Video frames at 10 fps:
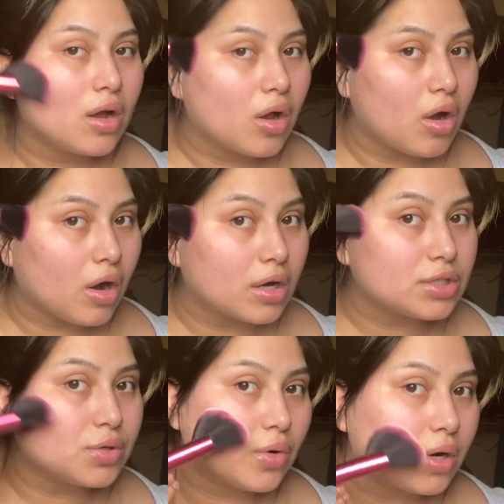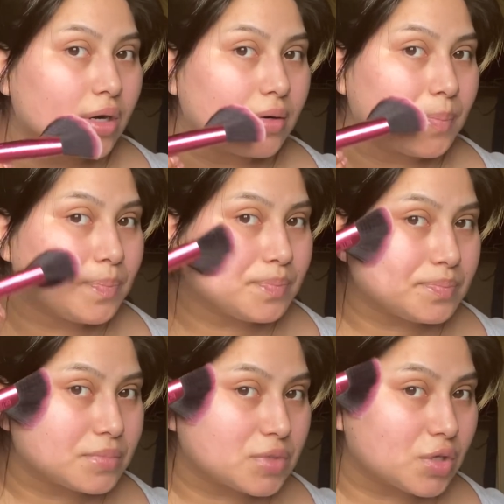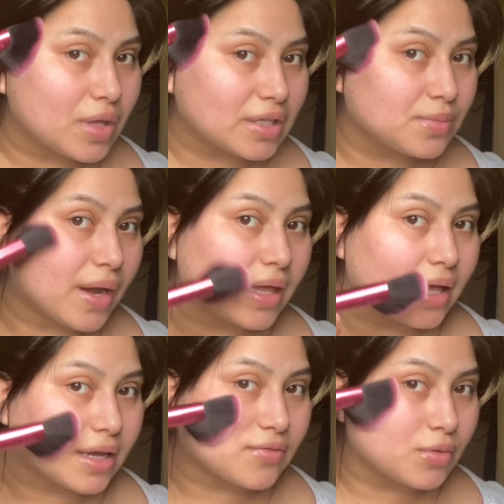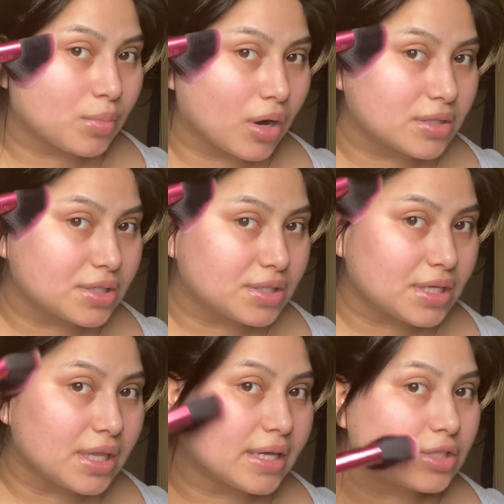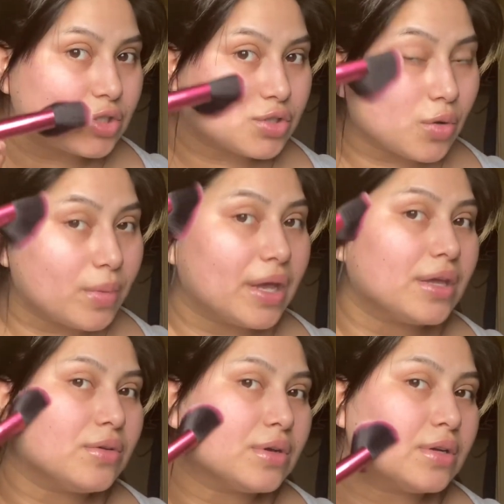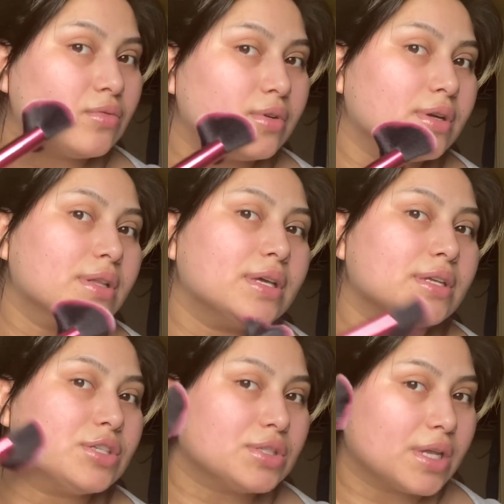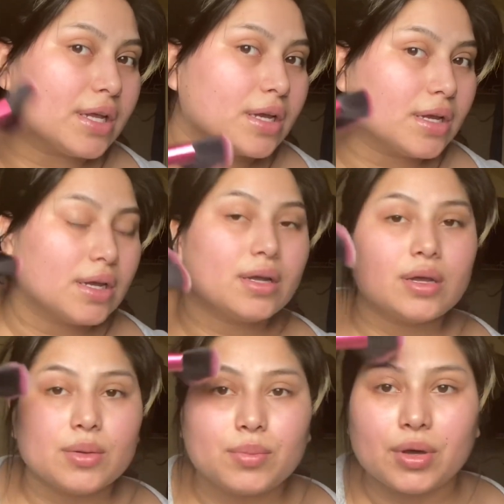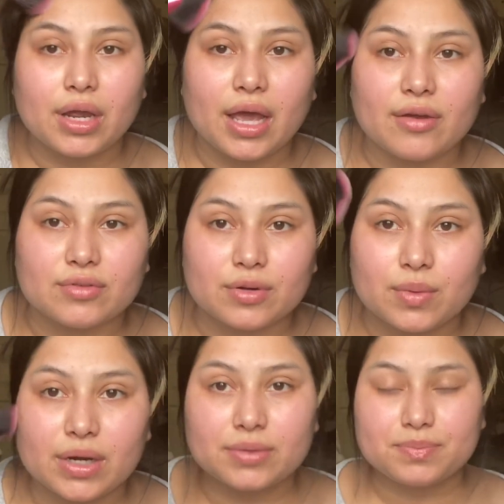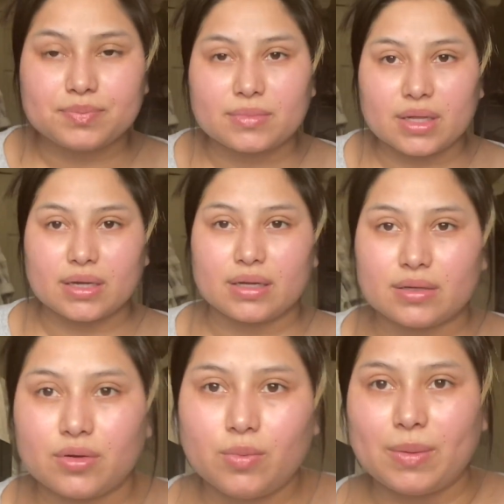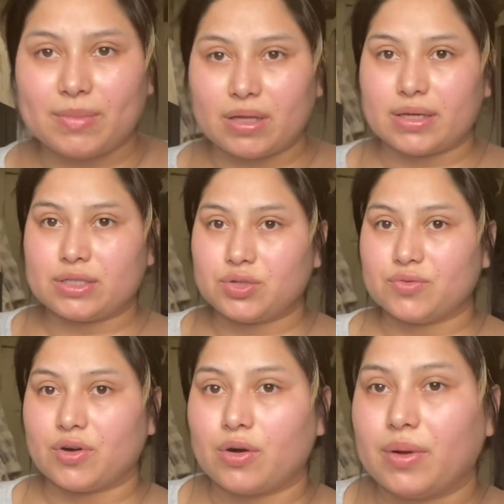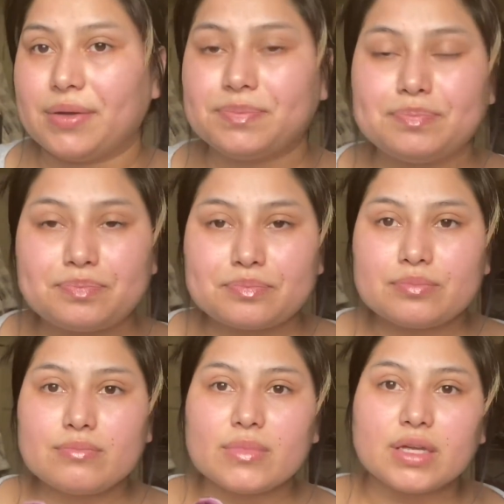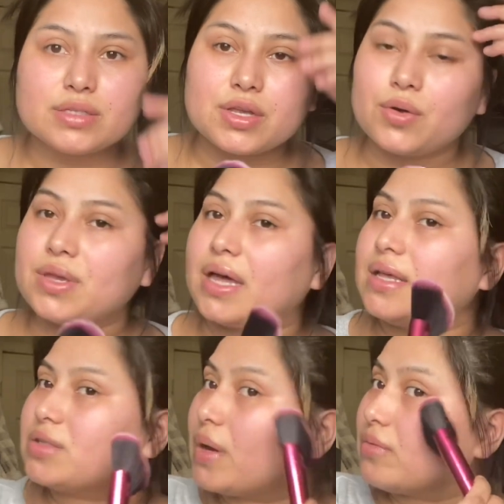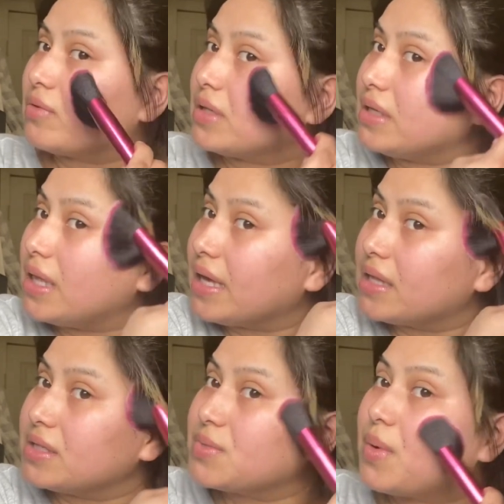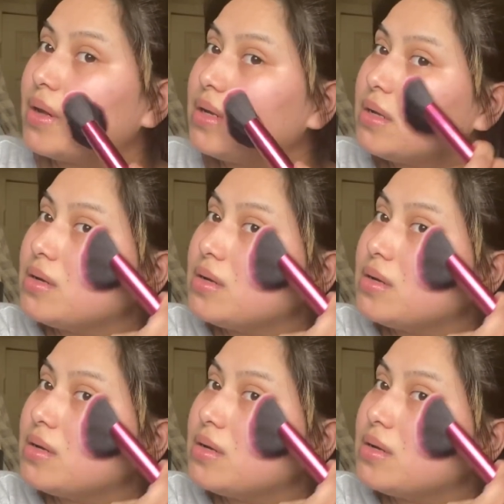contour. So that's why I like it for bronzer. See, like it's so big, you can really just like put it everywhere. I hope I'm not like too far away. So yeah, that's why I really like this one.